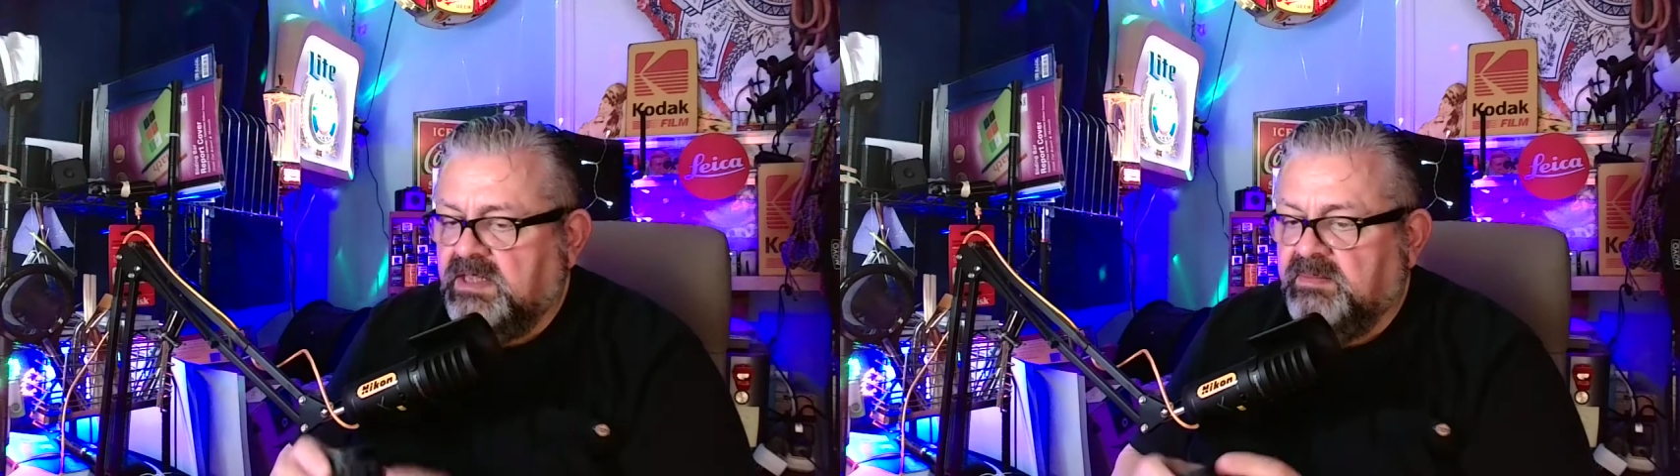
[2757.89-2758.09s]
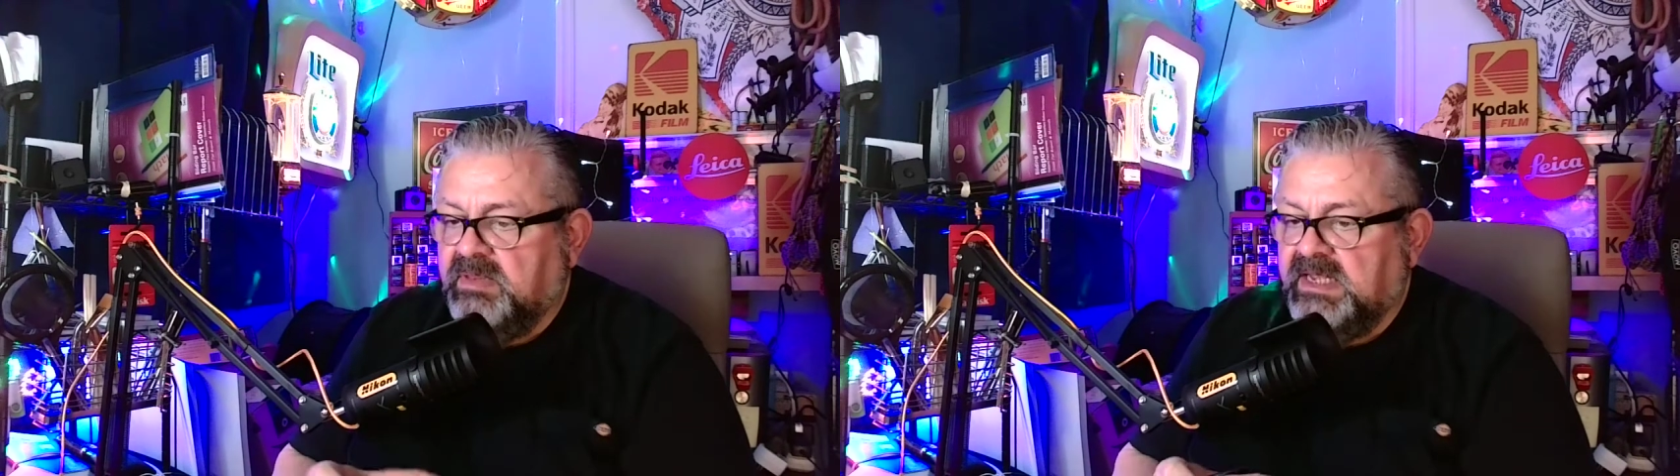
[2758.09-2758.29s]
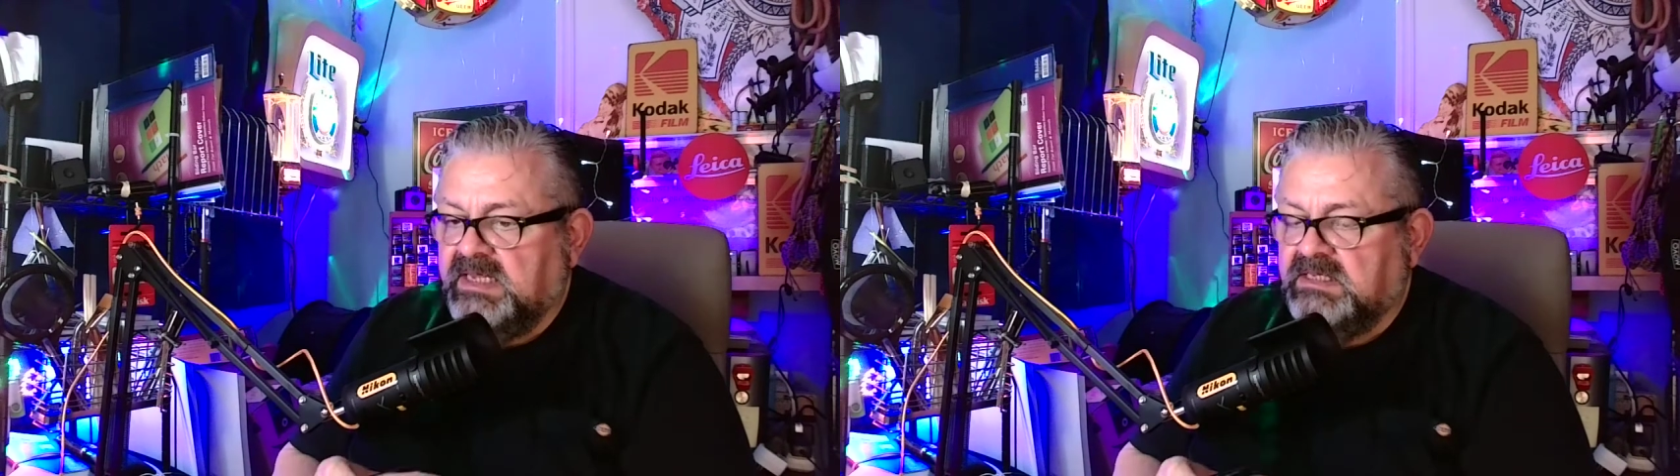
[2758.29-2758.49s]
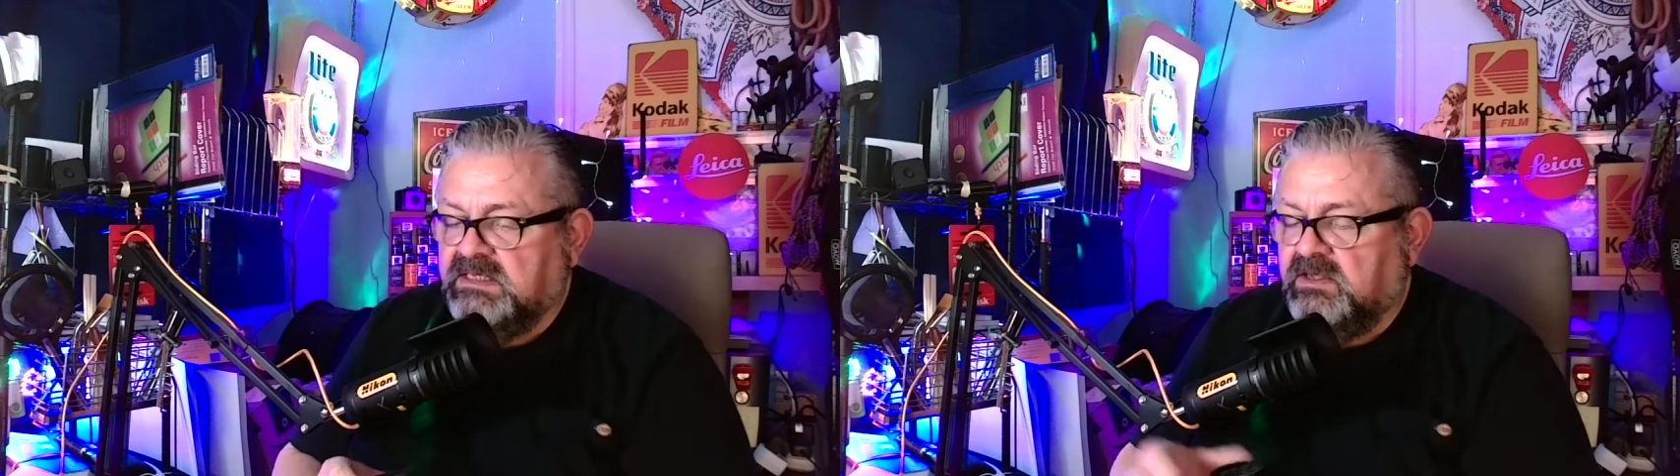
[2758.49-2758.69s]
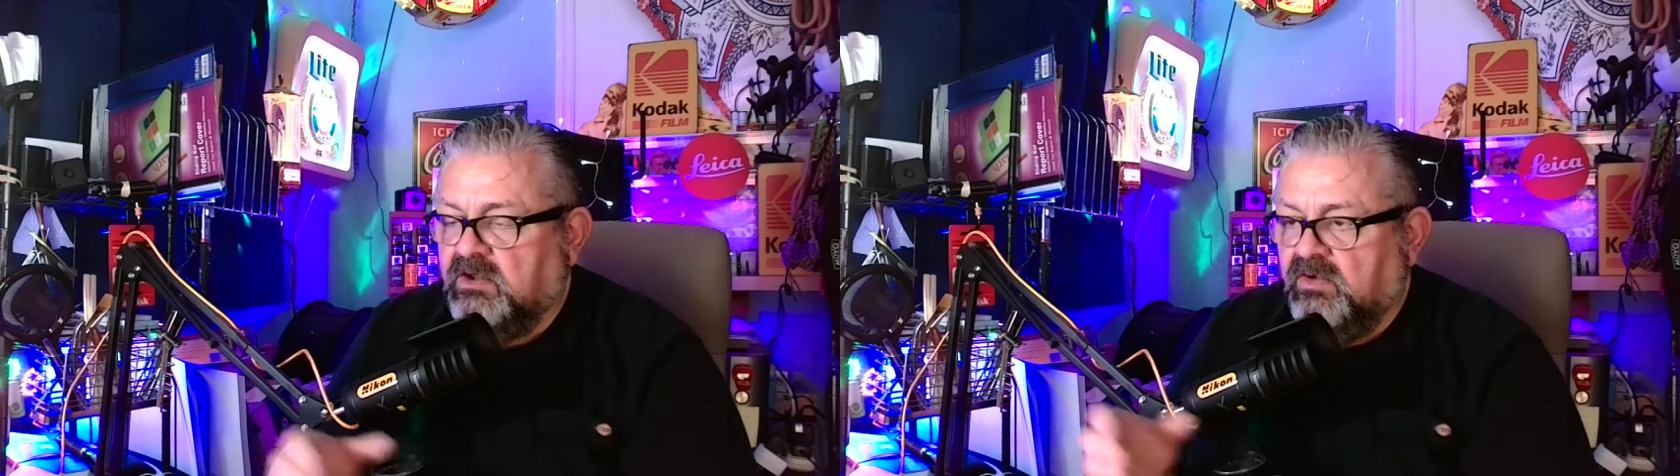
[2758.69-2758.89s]
blades is
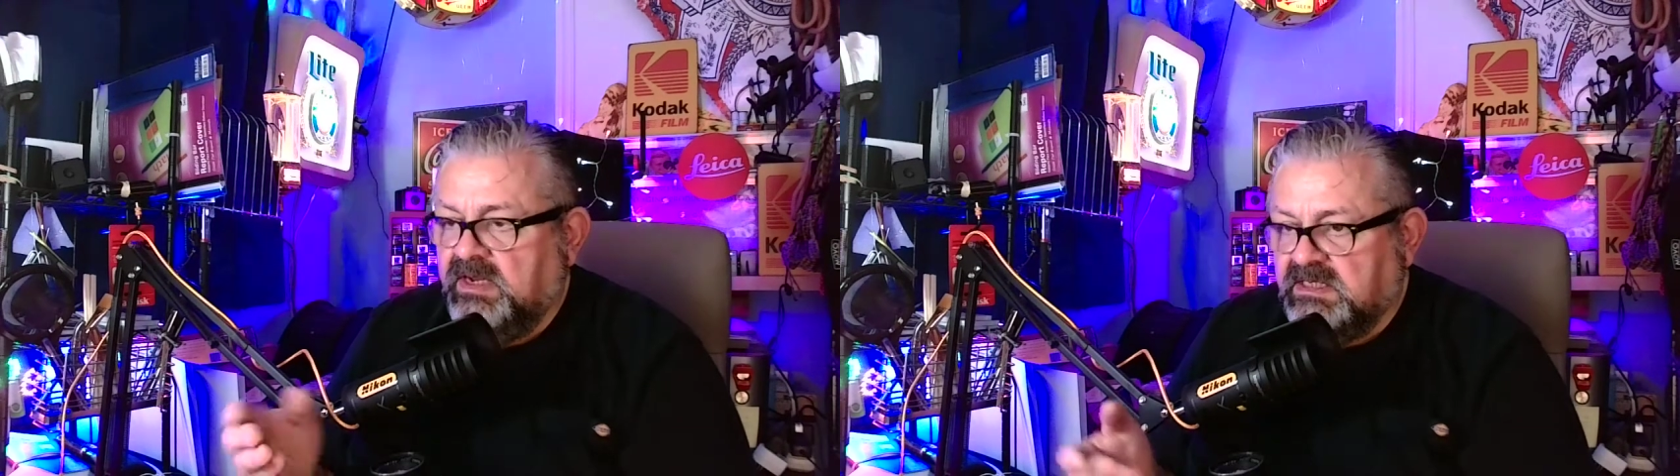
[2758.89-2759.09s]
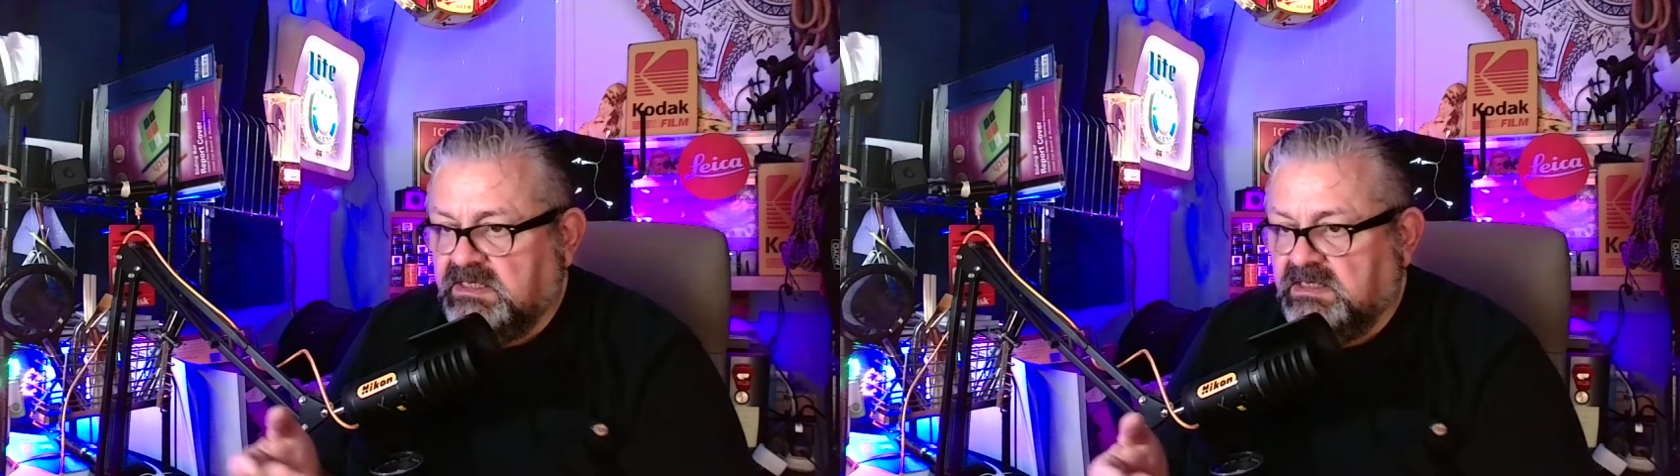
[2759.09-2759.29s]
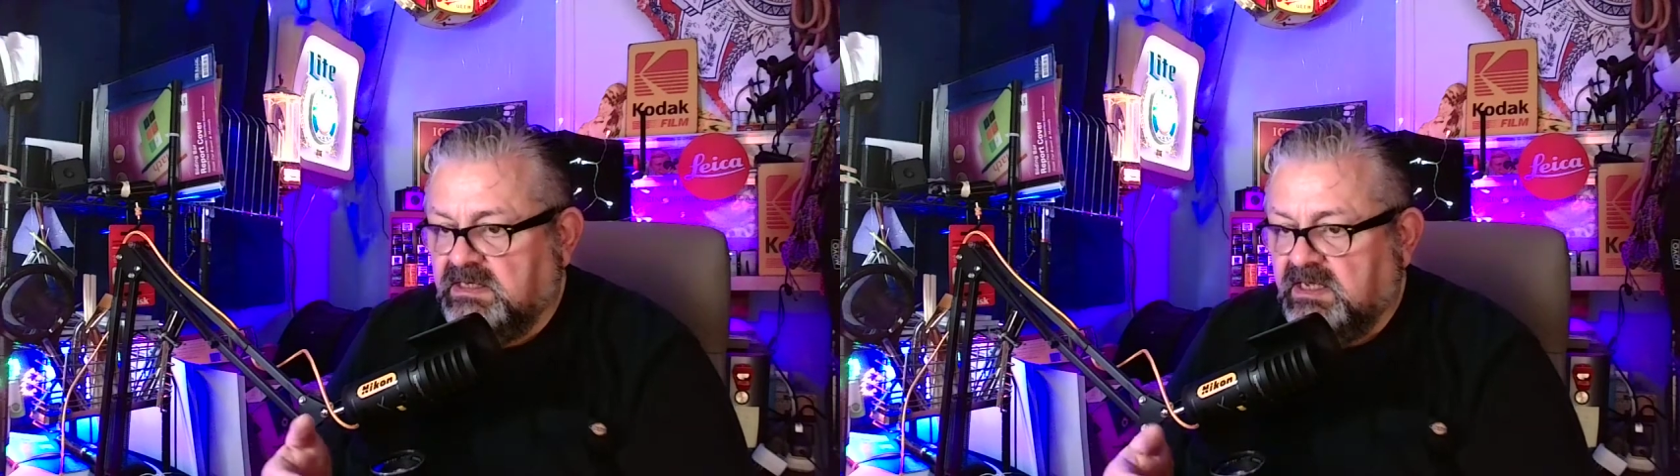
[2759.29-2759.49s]
the grease